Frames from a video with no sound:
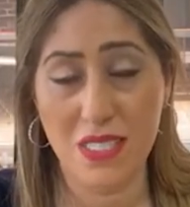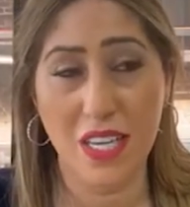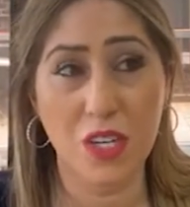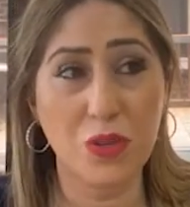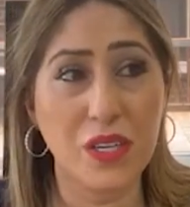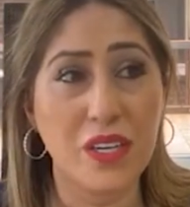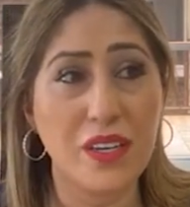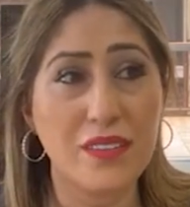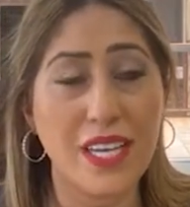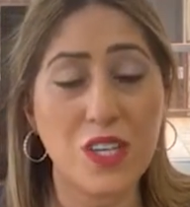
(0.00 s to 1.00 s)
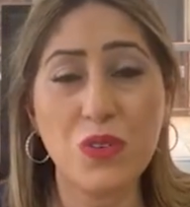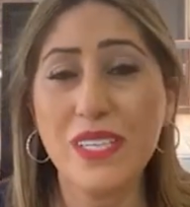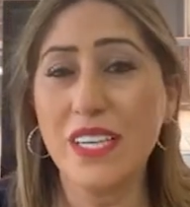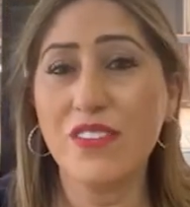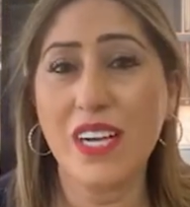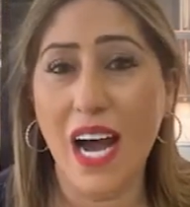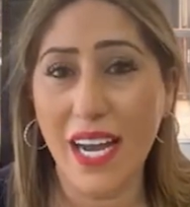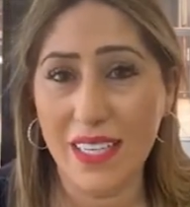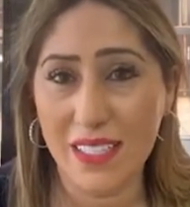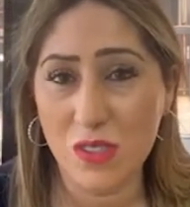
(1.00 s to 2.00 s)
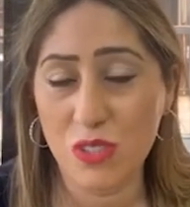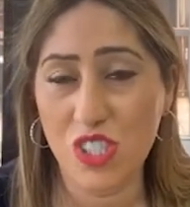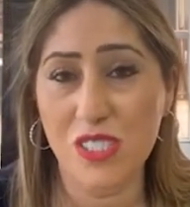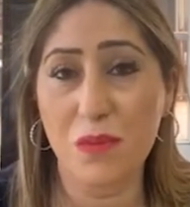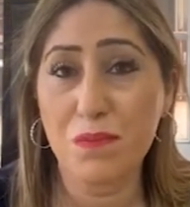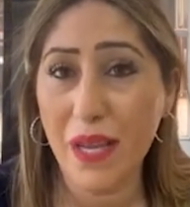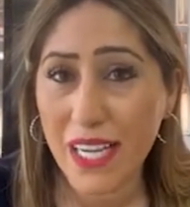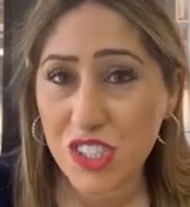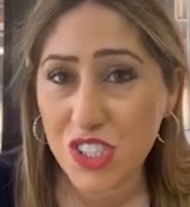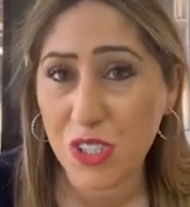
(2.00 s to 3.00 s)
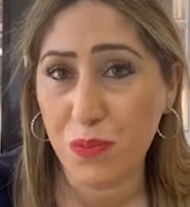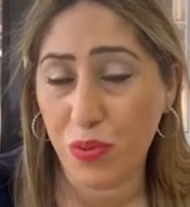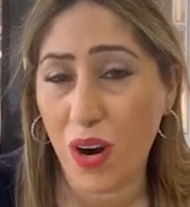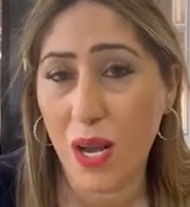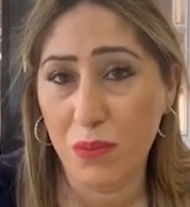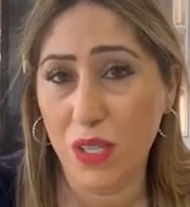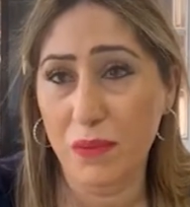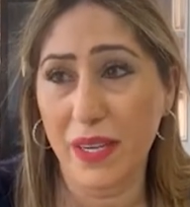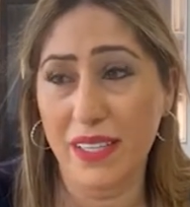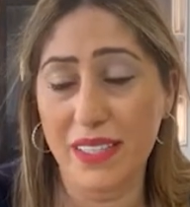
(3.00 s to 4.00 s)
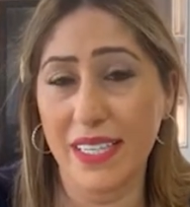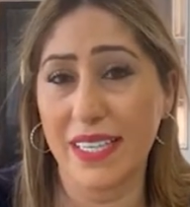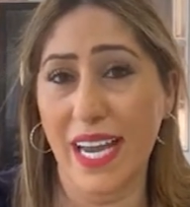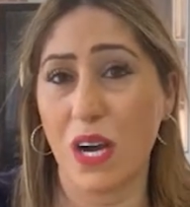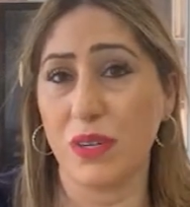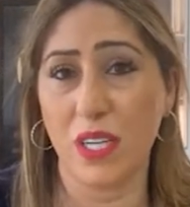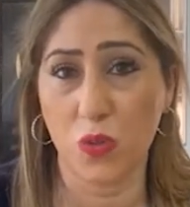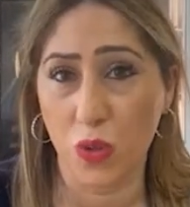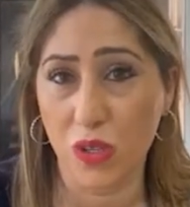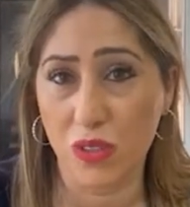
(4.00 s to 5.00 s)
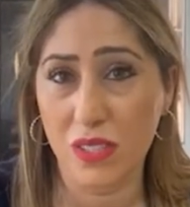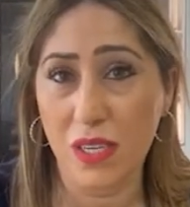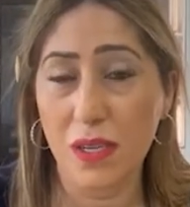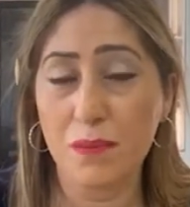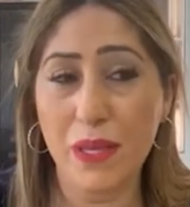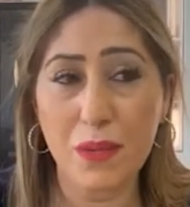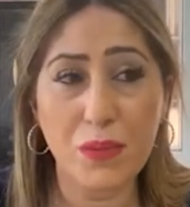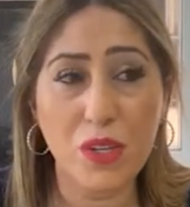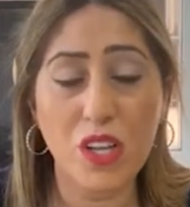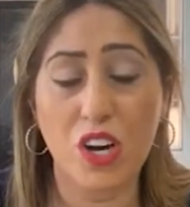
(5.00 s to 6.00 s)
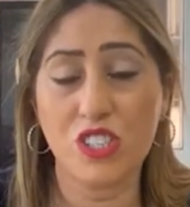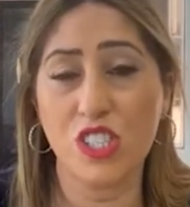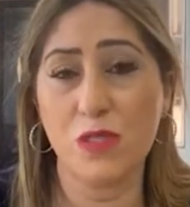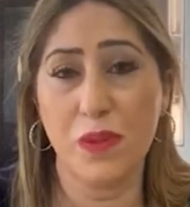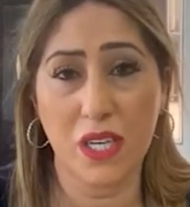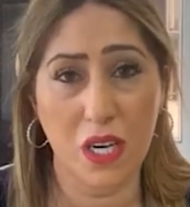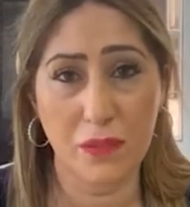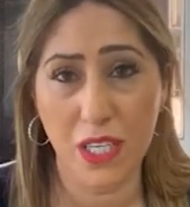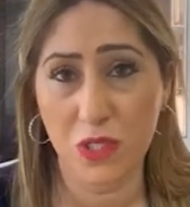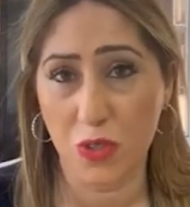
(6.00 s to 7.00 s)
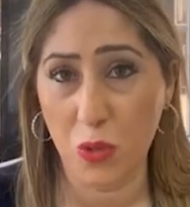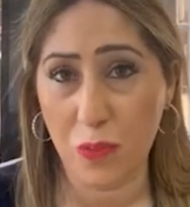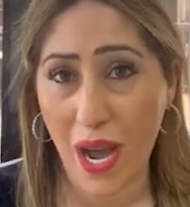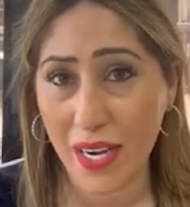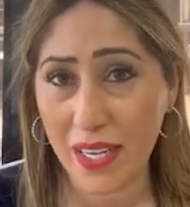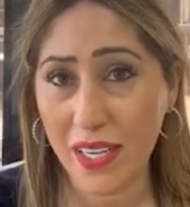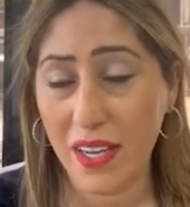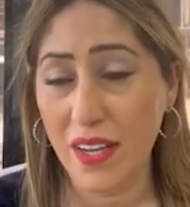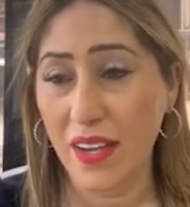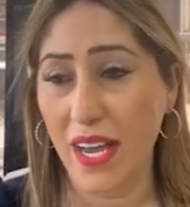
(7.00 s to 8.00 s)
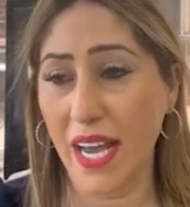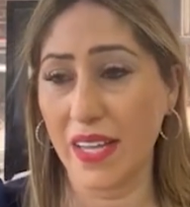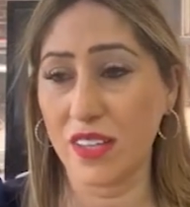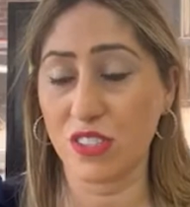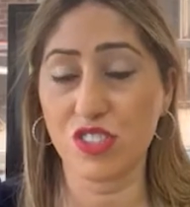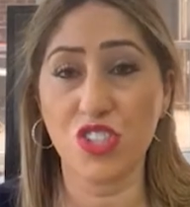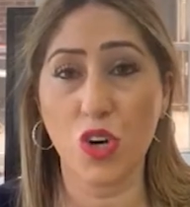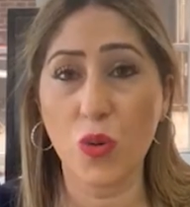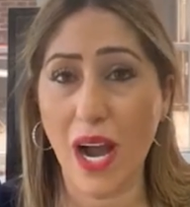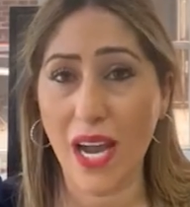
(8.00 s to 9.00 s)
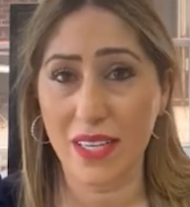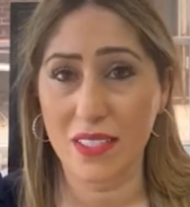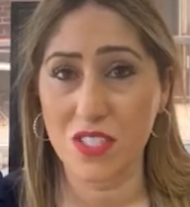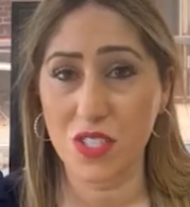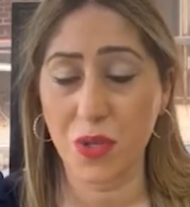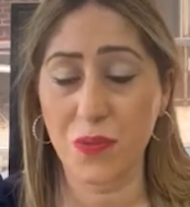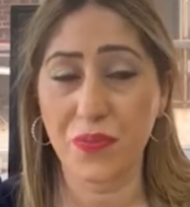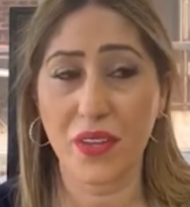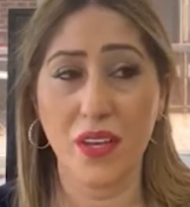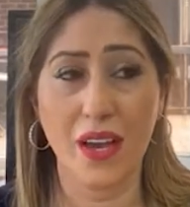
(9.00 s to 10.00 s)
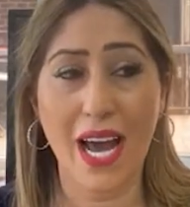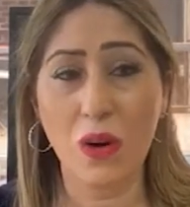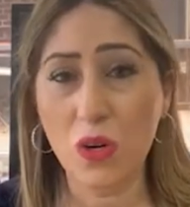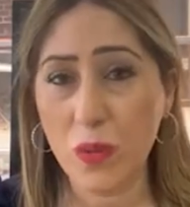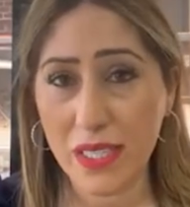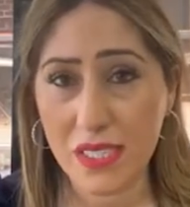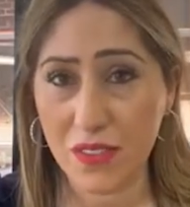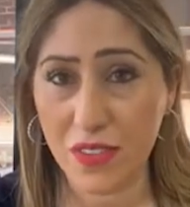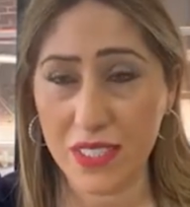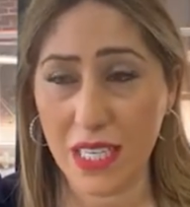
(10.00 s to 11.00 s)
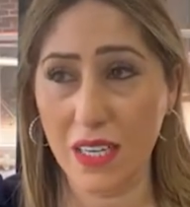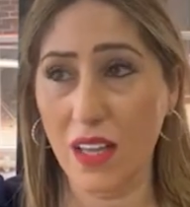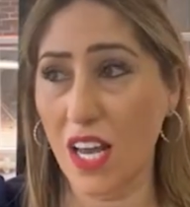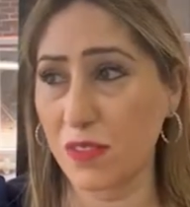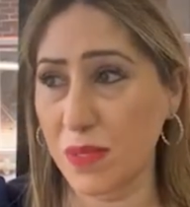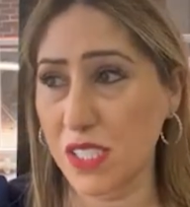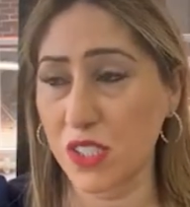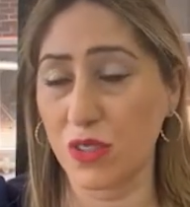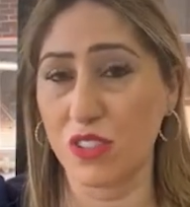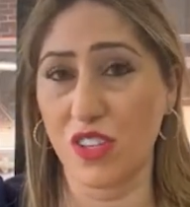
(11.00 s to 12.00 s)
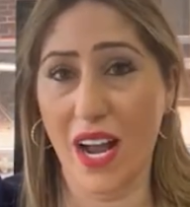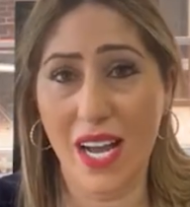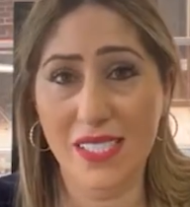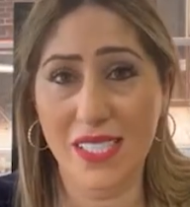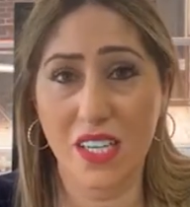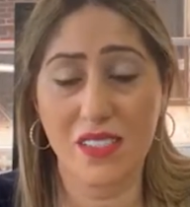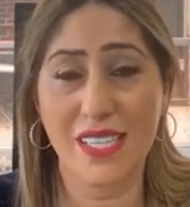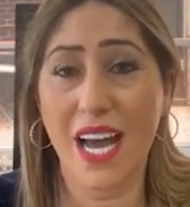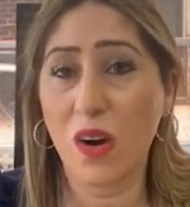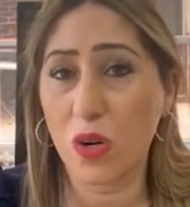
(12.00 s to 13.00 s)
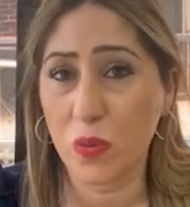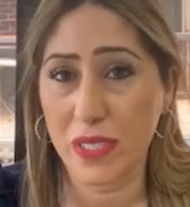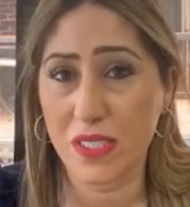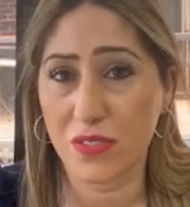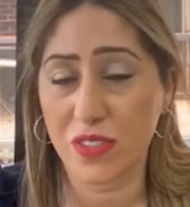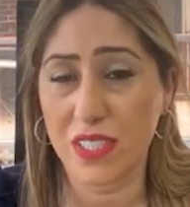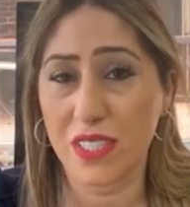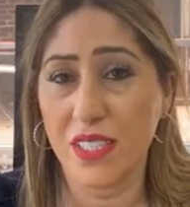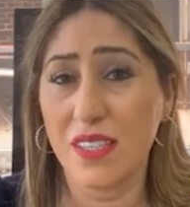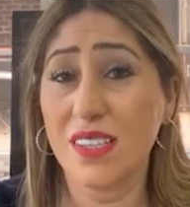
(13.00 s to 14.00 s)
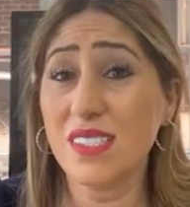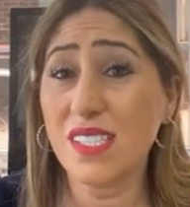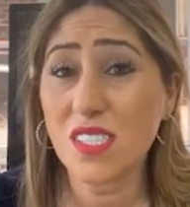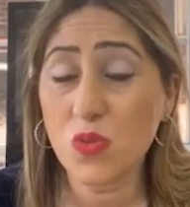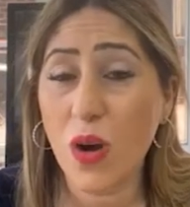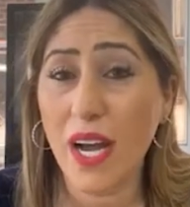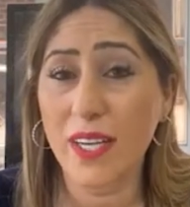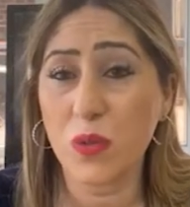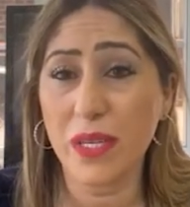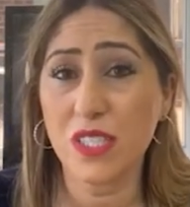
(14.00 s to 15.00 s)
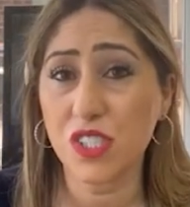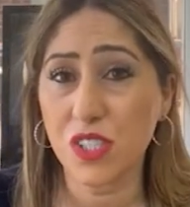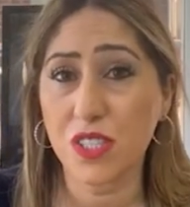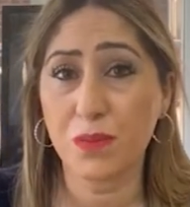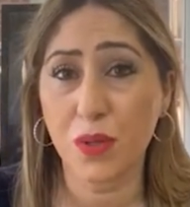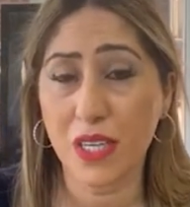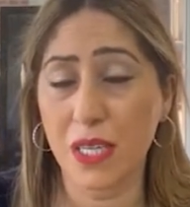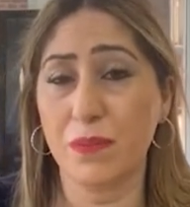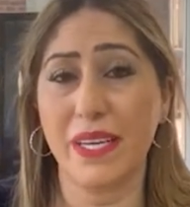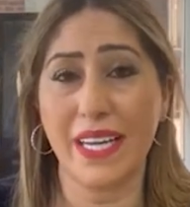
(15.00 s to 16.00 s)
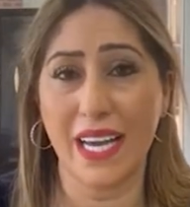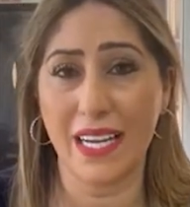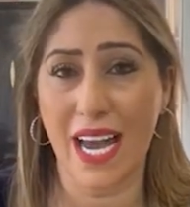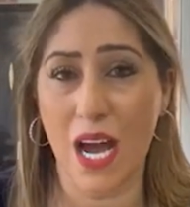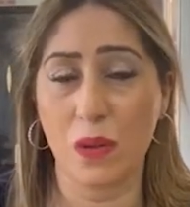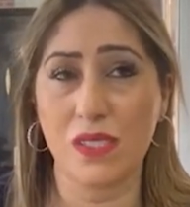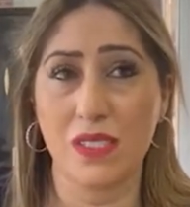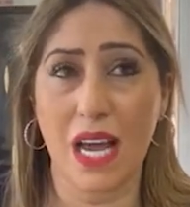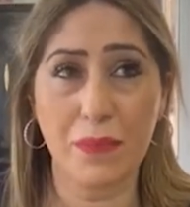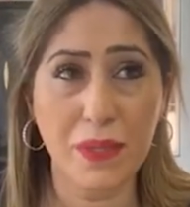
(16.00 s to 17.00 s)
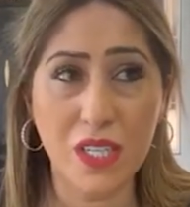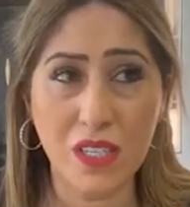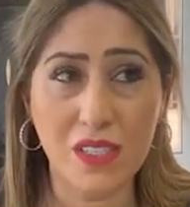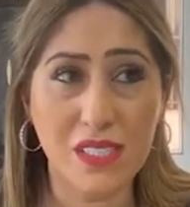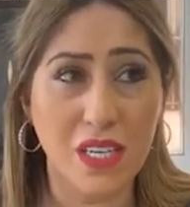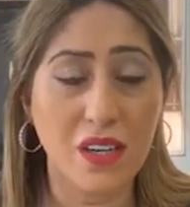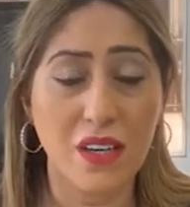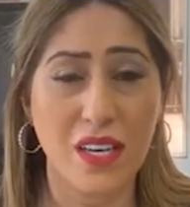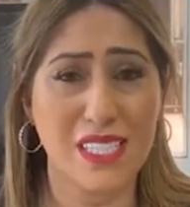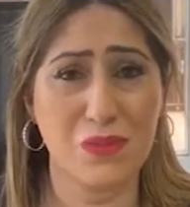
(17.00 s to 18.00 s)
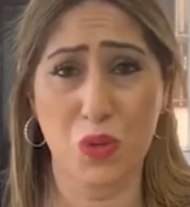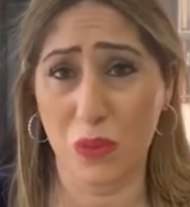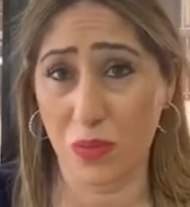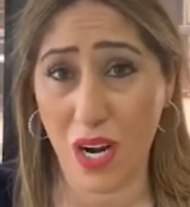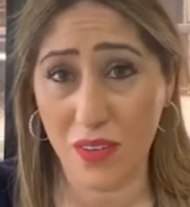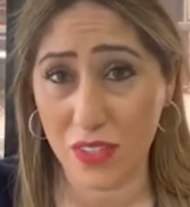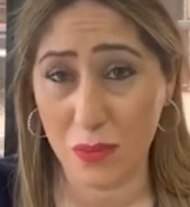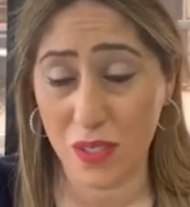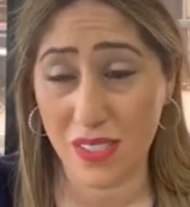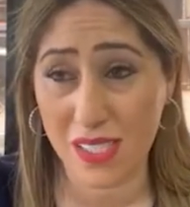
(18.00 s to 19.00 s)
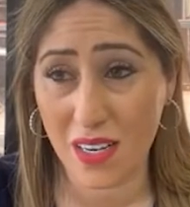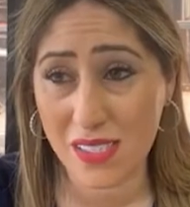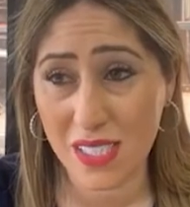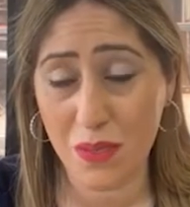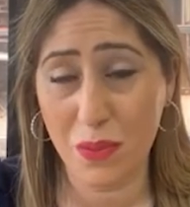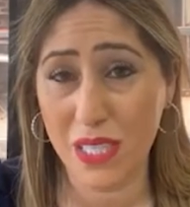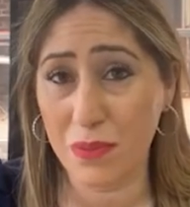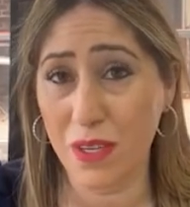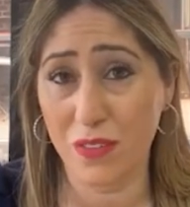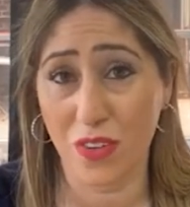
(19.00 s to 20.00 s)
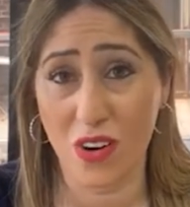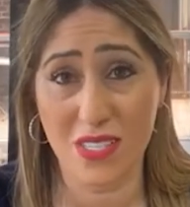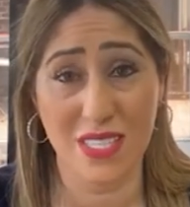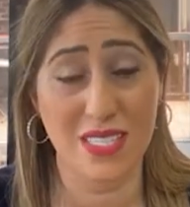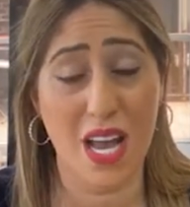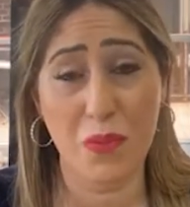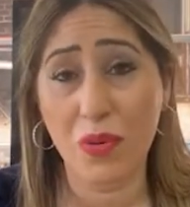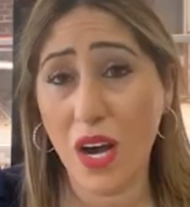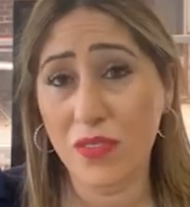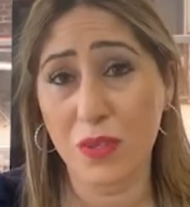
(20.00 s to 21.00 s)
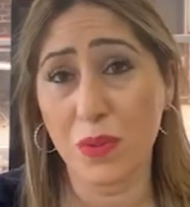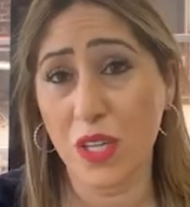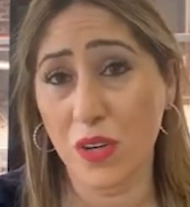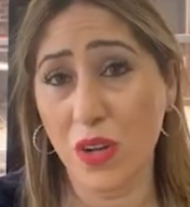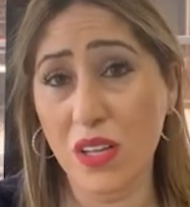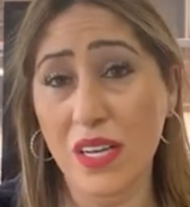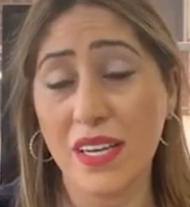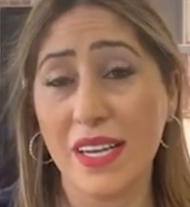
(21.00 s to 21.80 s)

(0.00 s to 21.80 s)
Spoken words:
They don't give guidance, which is a major problem in the accounting world. People are just becoming robotic and there's no guidance. So how are we different? And a lot of business owners are asking us, how are we different? This is why we took bookkeeping in-house, not because it's more profitable, because honestly, bookkeeping for us is not profitable at all.